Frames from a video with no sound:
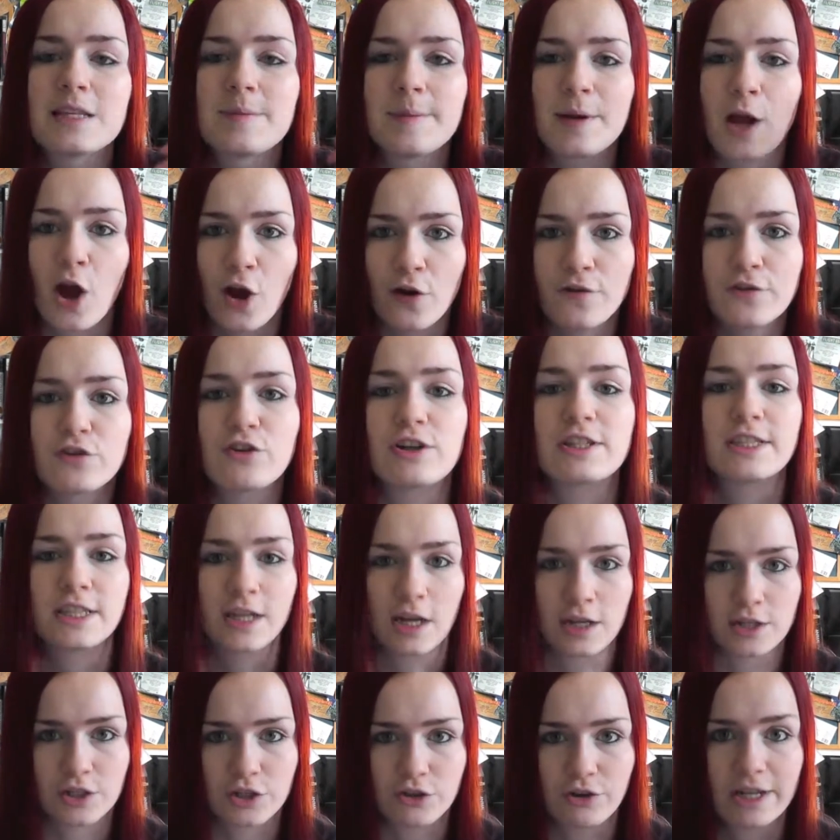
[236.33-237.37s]
to be overdressed than
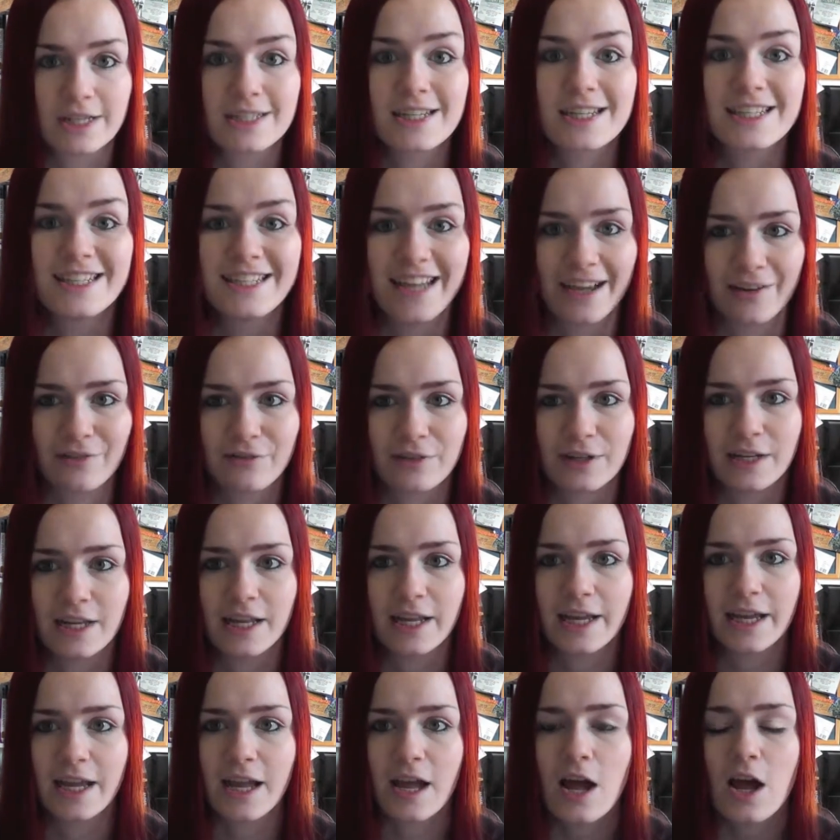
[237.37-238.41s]
underdressed,
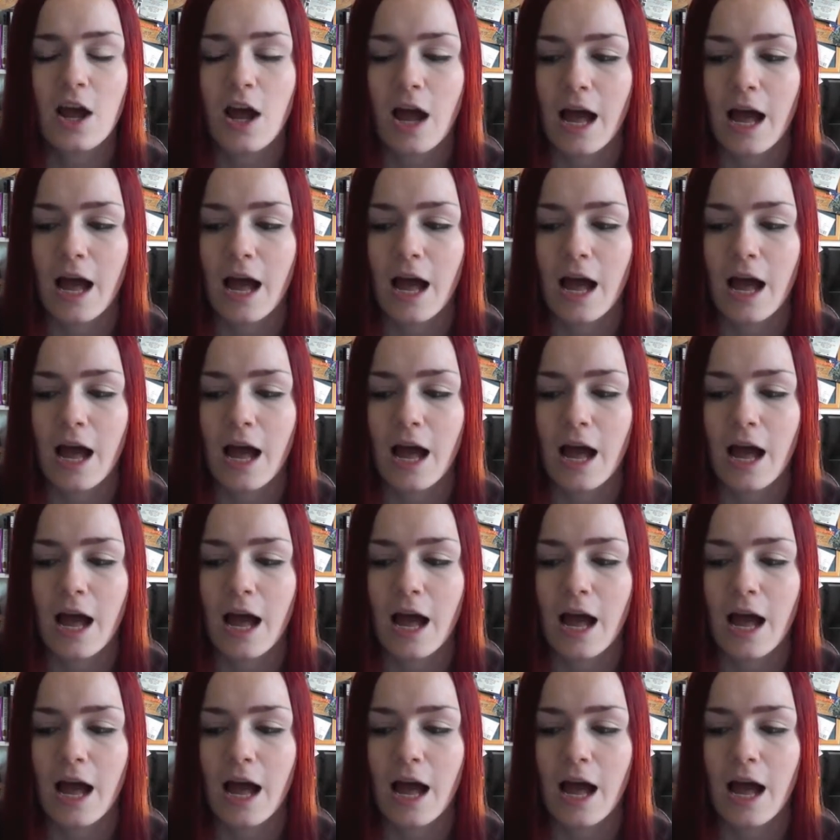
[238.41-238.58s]
definitely.